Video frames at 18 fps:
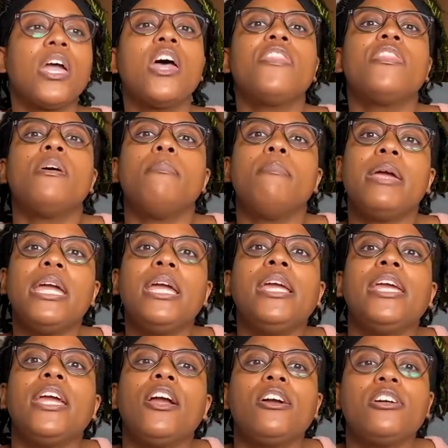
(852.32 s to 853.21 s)
The
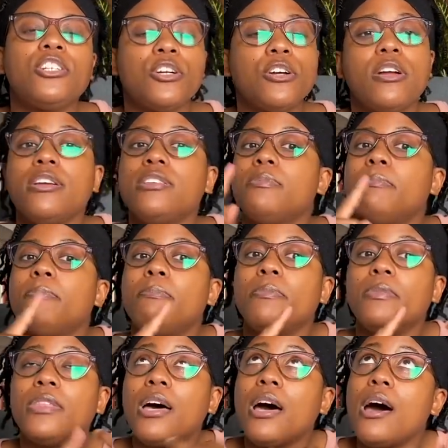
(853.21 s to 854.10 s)
main character is
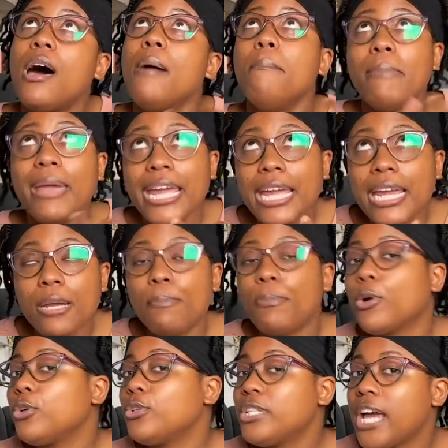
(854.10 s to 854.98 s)
the main
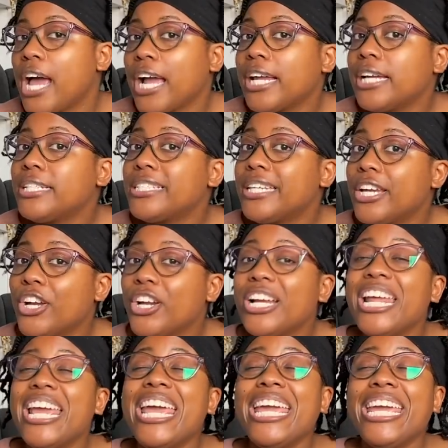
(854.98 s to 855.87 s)
protagonist, Kieran.